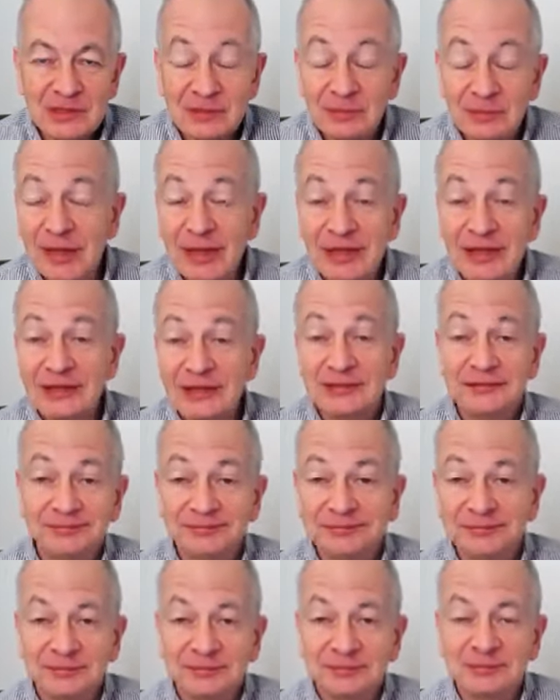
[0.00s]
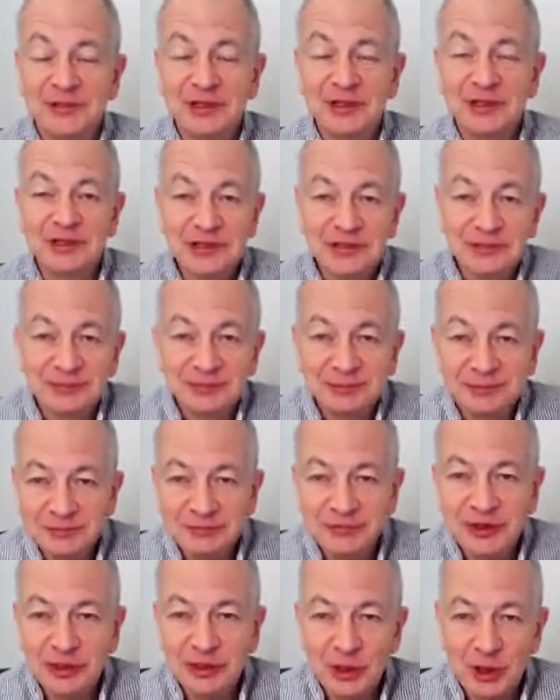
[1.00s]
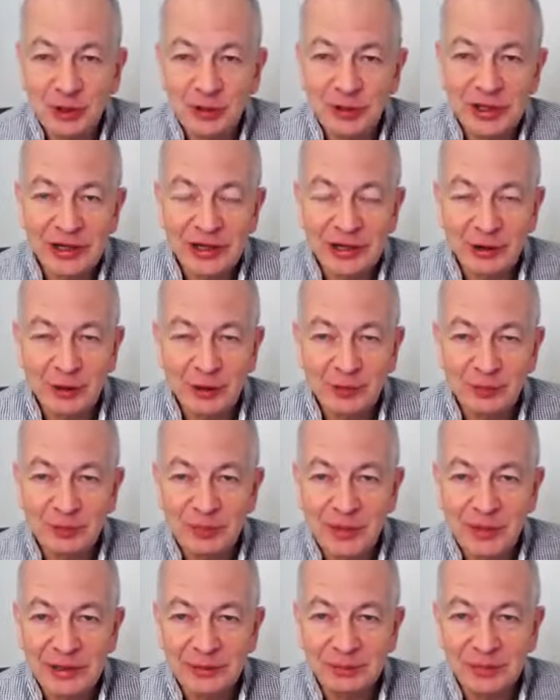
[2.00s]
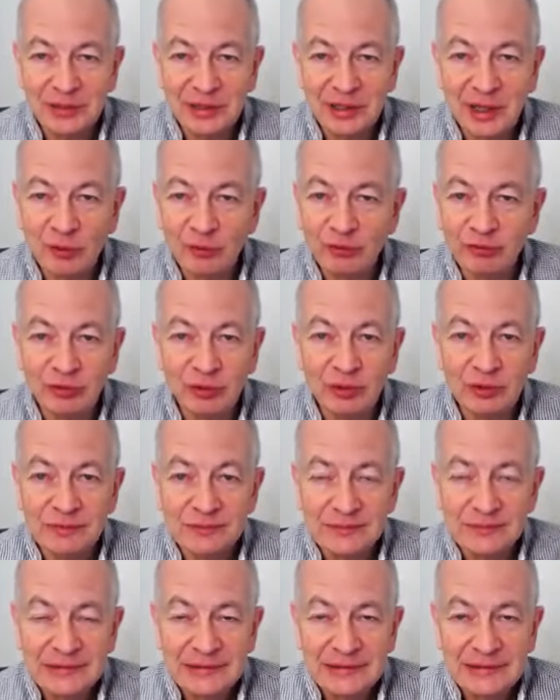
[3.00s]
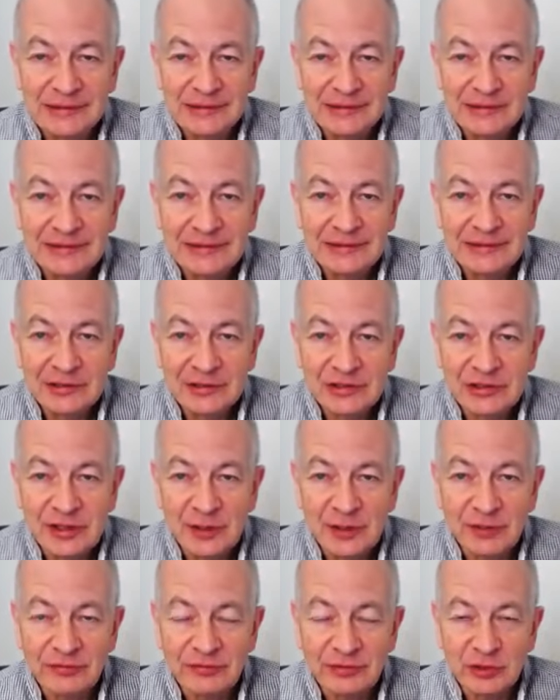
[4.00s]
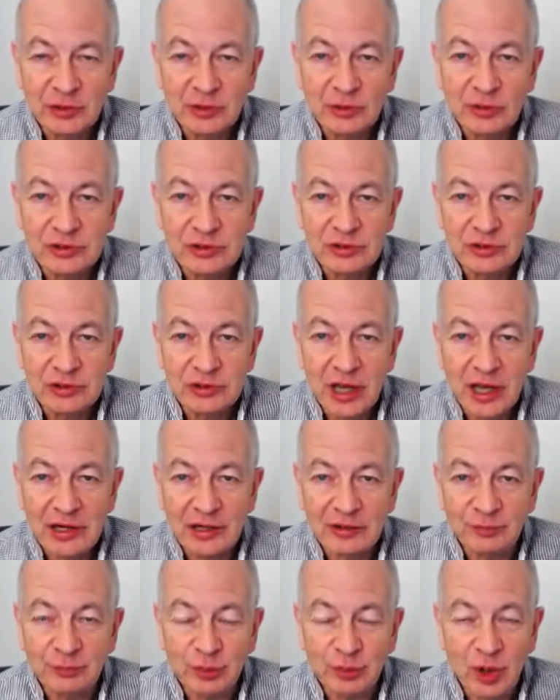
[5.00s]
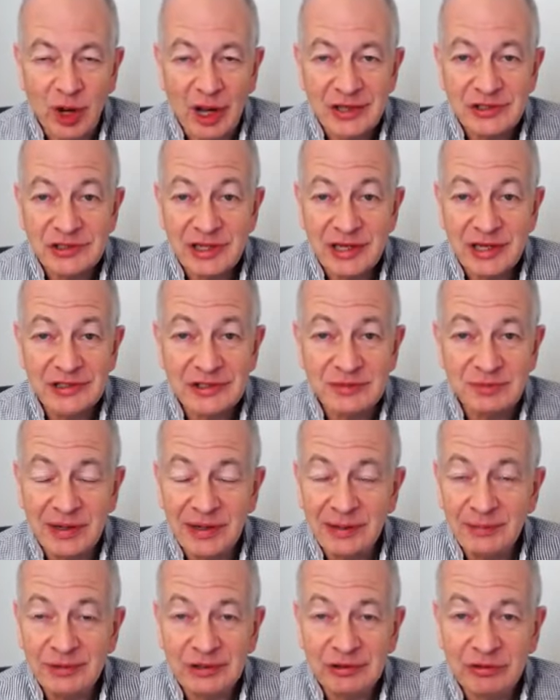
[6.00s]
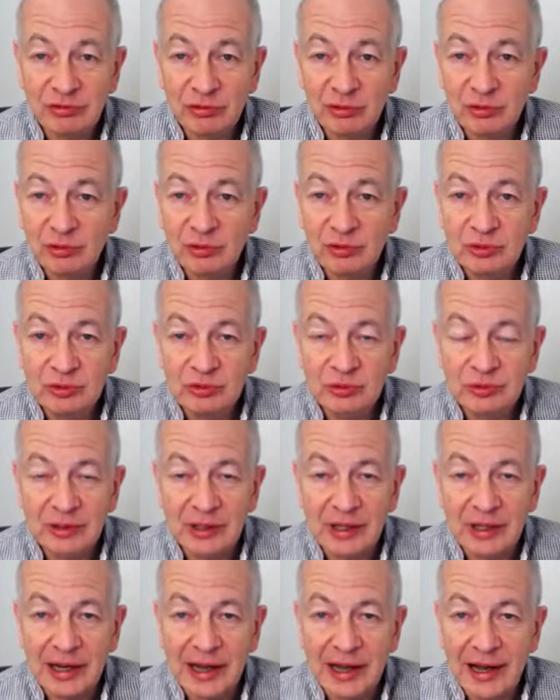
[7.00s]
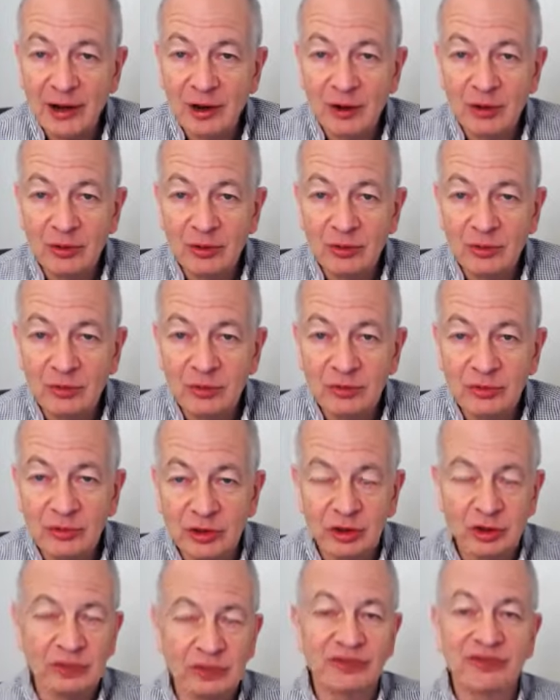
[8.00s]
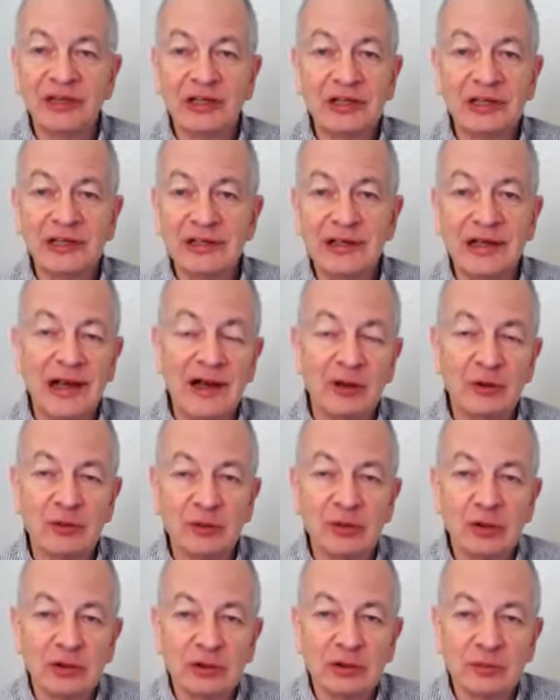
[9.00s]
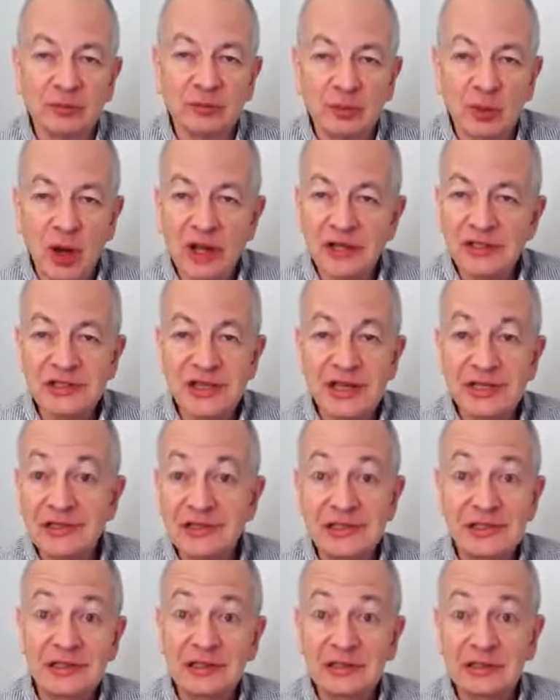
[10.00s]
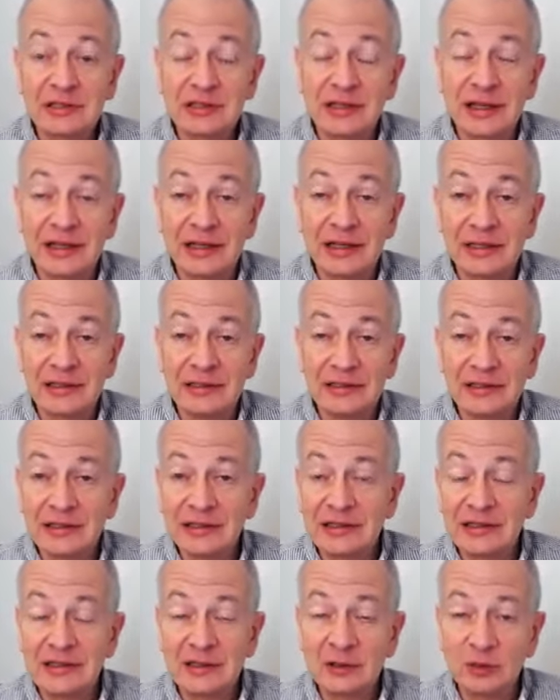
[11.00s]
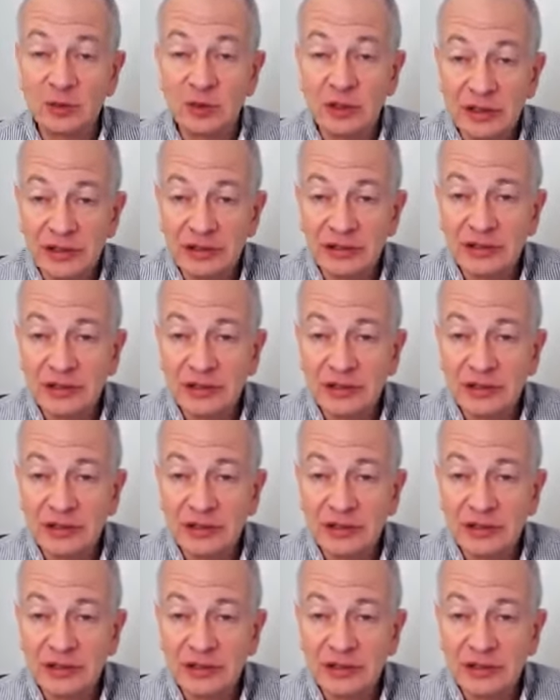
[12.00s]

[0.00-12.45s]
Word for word: making this video that I hope might be helpful to some of you as you kind of process maybe through how you're feeling, how you're processing and dealing with